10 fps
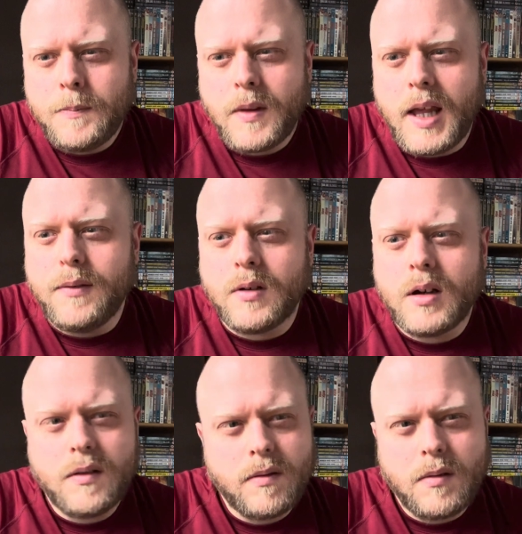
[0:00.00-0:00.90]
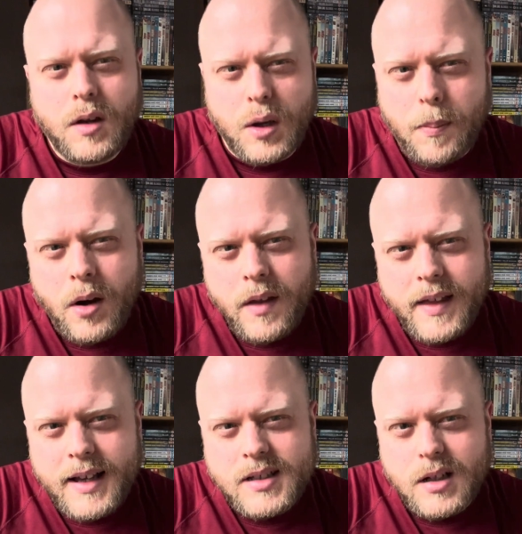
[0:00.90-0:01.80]
either you buy
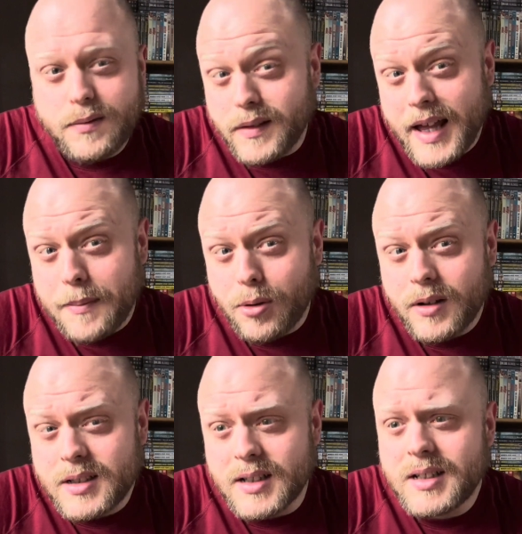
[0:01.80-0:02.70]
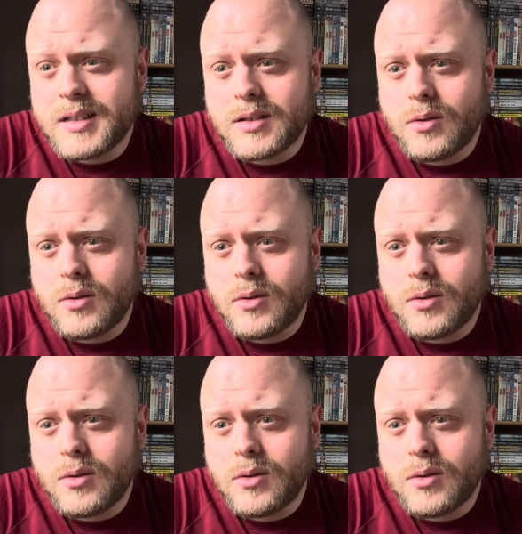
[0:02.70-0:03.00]
their stuff at their prices